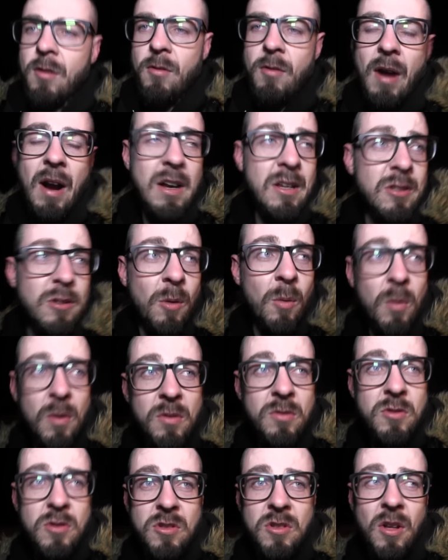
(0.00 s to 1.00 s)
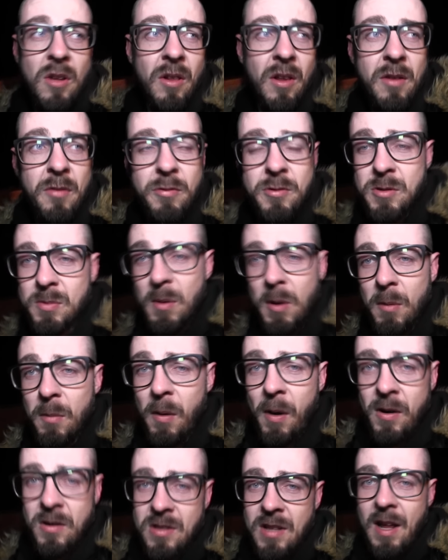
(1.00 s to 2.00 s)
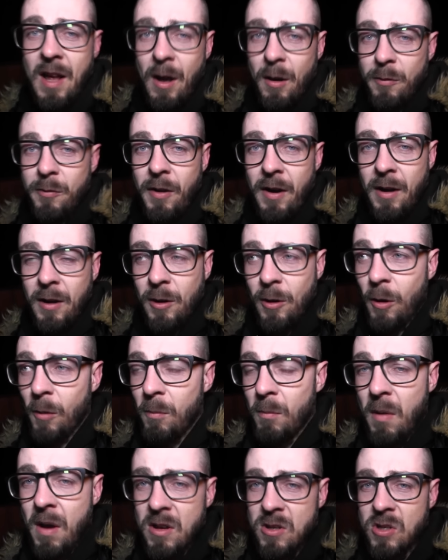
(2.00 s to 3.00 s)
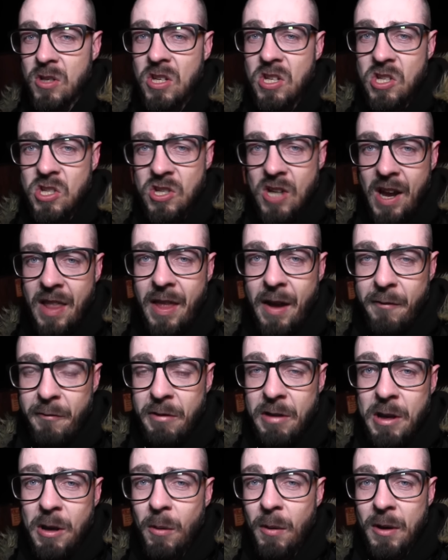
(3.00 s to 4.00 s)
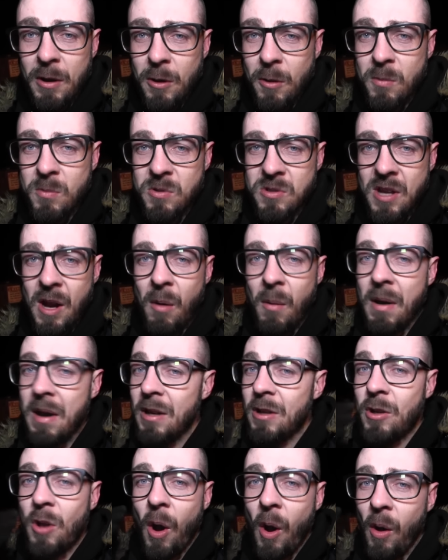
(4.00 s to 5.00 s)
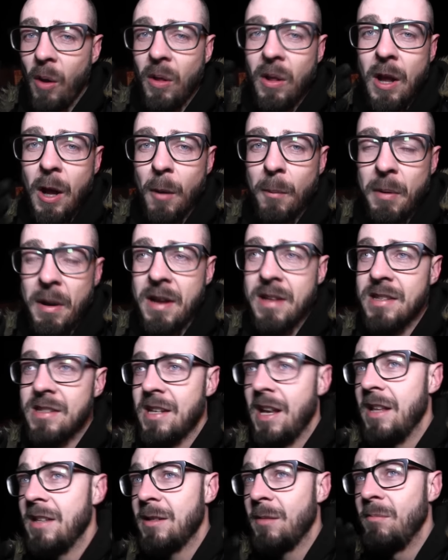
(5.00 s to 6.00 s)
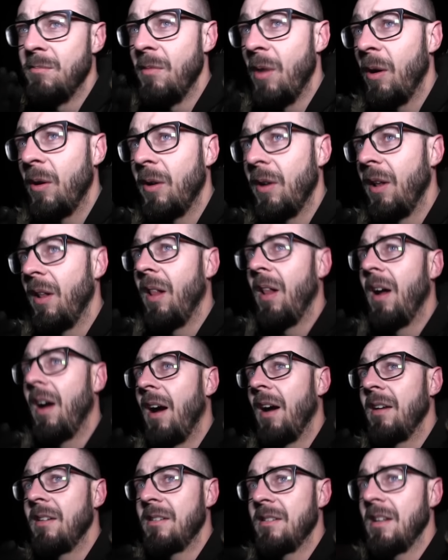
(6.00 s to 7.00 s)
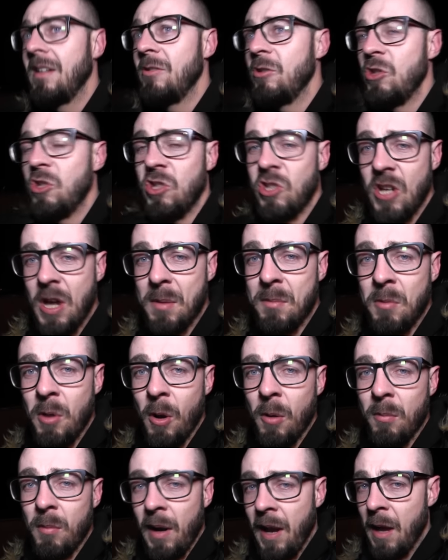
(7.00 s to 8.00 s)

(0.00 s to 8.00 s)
Right, so we've just done Lift Spirit Box at the Hellfire Club. Make sure you check that video when it comes out. It got a little bit intense, I'm not going to lie shit me up.